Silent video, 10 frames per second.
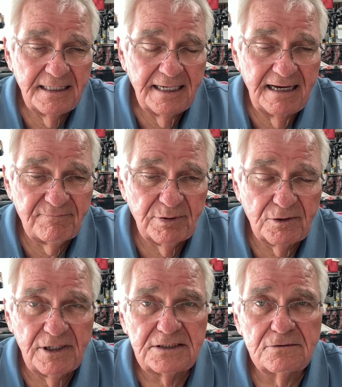I've
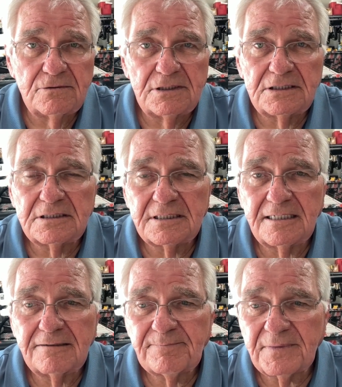progressed through this
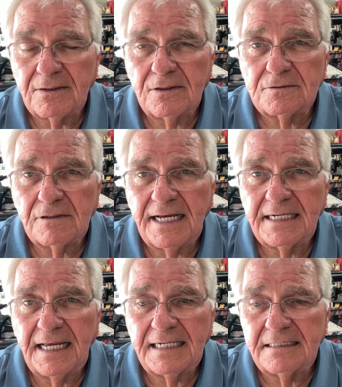
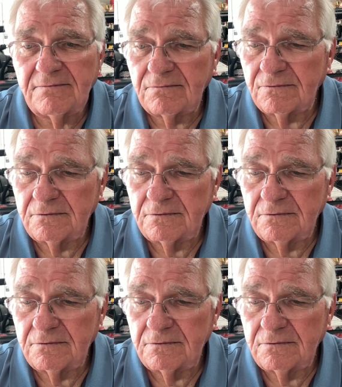ultralight angling